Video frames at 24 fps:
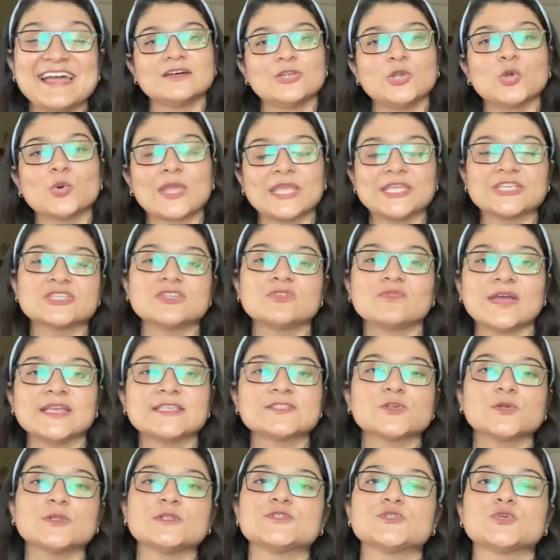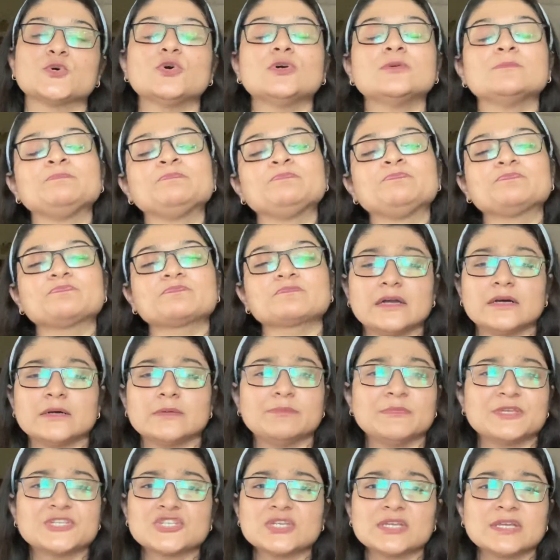Location wise also, uh,
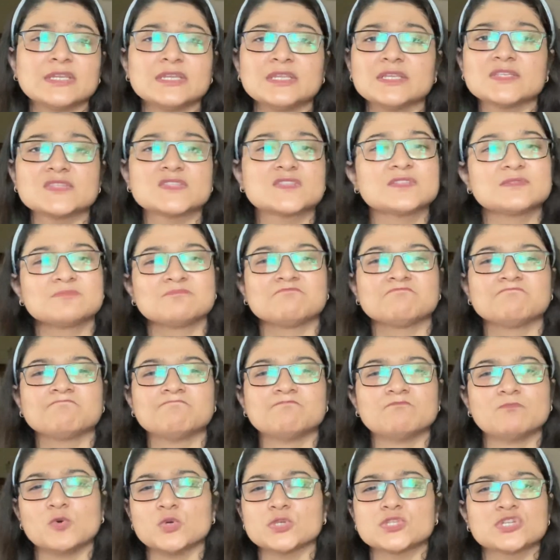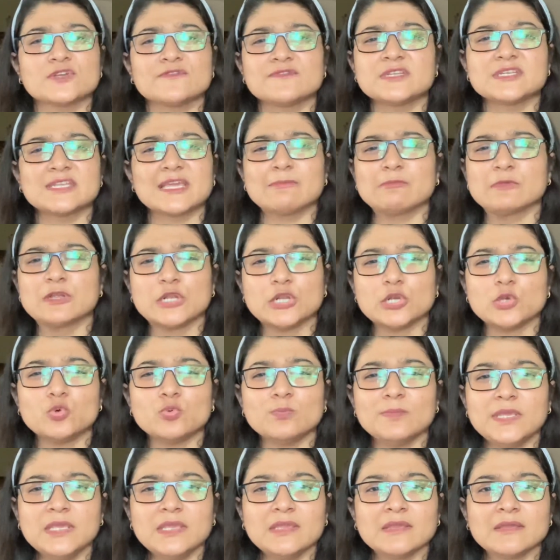Michigan is most of the time
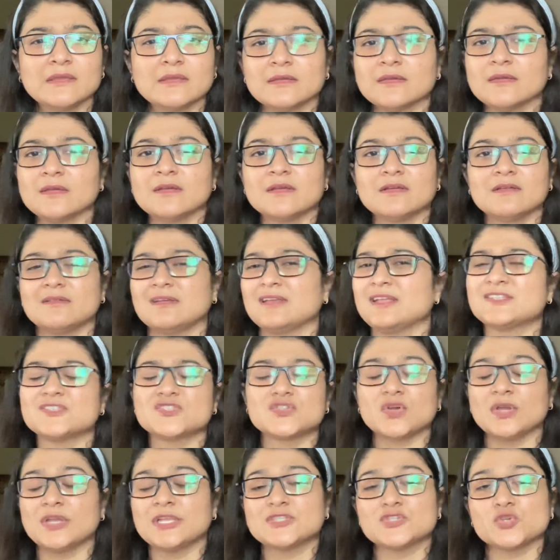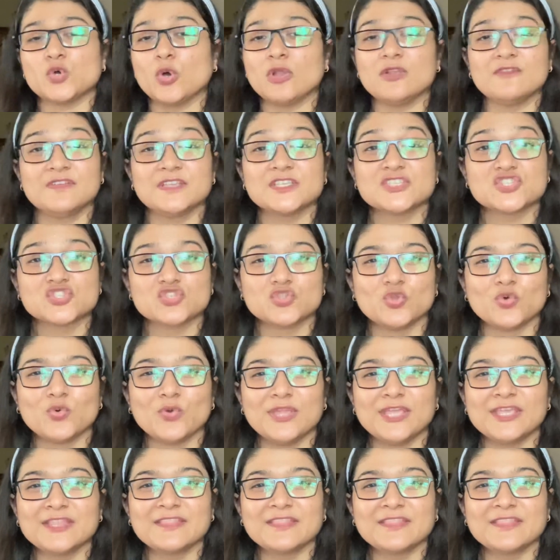gloomy. It's, it's always snowing